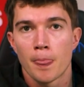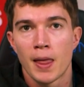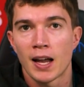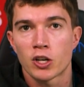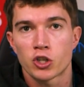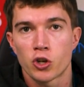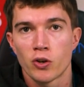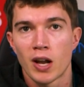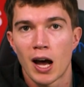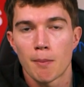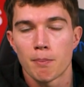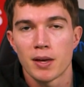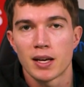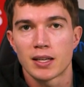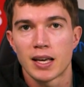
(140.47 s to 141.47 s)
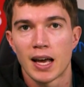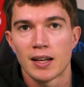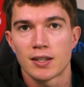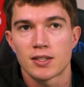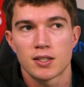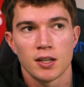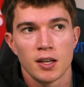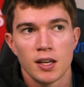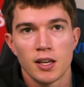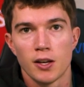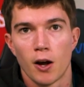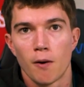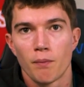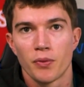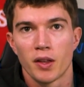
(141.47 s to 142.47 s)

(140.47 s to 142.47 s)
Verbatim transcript: that should not be against, you know,